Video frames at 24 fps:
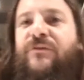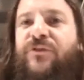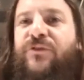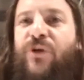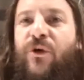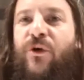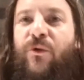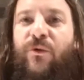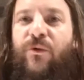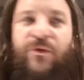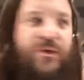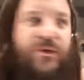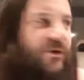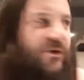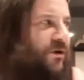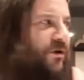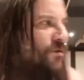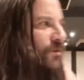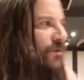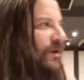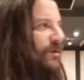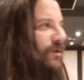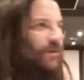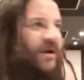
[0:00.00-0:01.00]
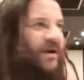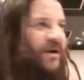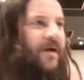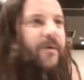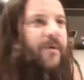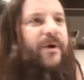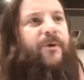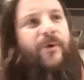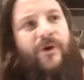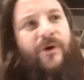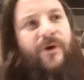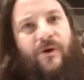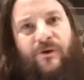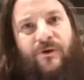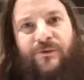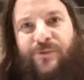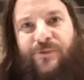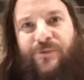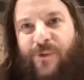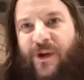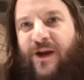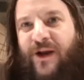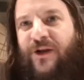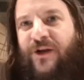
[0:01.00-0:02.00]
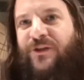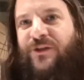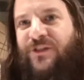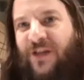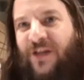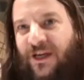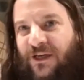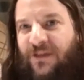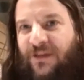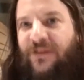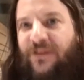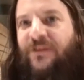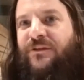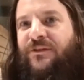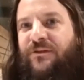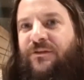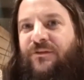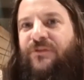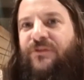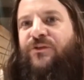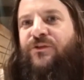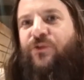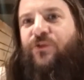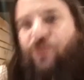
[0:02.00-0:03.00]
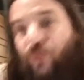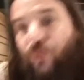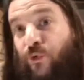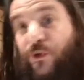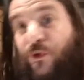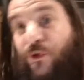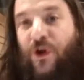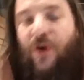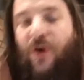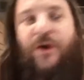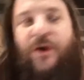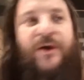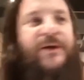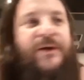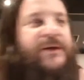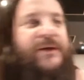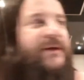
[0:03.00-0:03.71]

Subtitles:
So, you know, we have our own rehearsal studio.